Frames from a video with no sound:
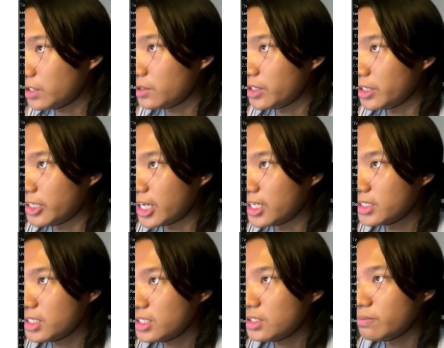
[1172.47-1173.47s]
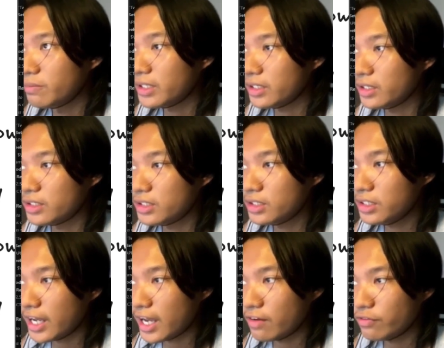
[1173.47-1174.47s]
analysis, but I'll still
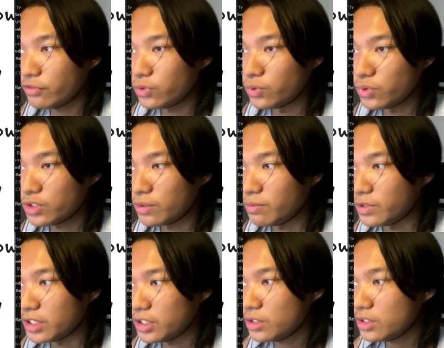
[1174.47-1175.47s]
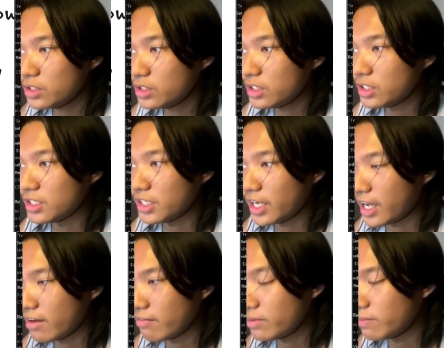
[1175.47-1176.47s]
have to do some research since I
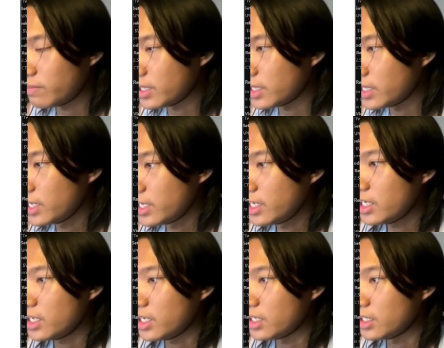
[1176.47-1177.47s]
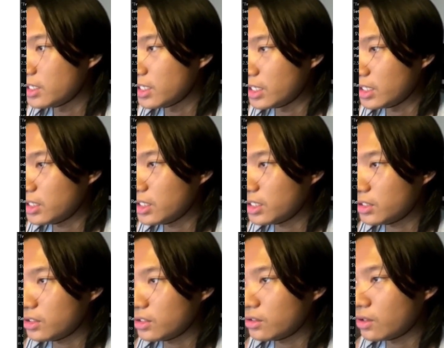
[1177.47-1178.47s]
haven't been in the
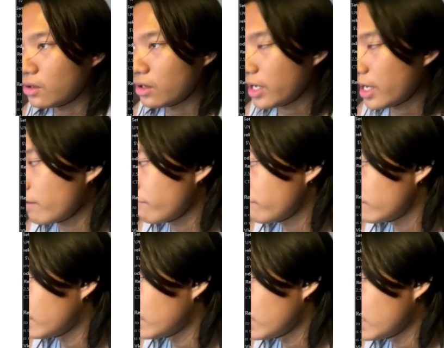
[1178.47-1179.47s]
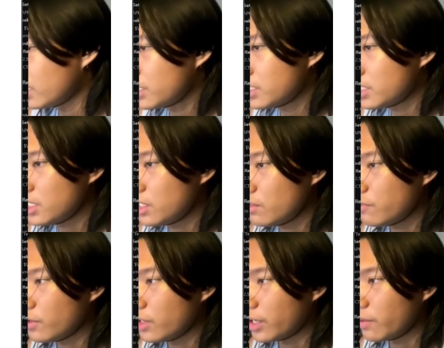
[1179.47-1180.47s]
TikTok affiliate scene
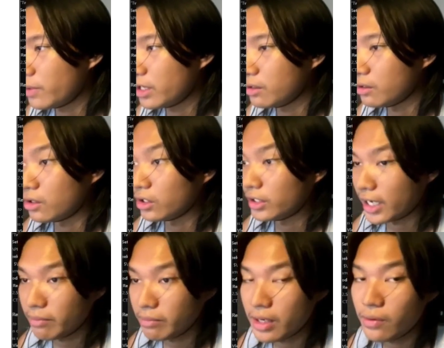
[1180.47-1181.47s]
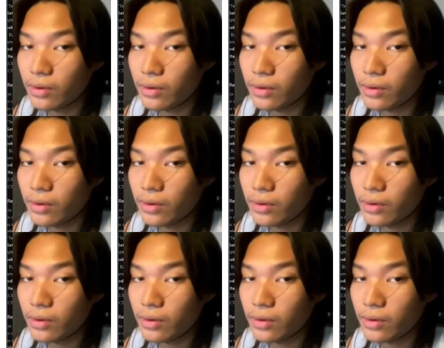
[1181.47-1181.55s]
for like quite a long time now.